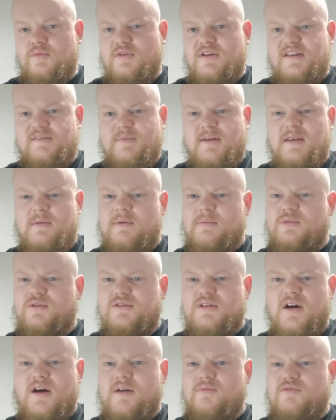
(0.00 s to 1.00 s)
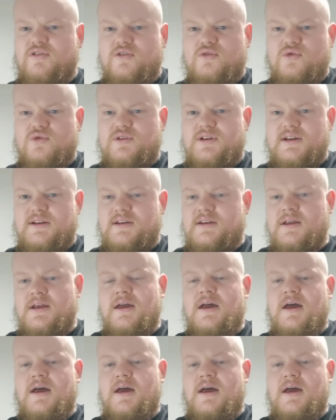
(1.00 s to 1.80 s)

probably spent a bit more time recording.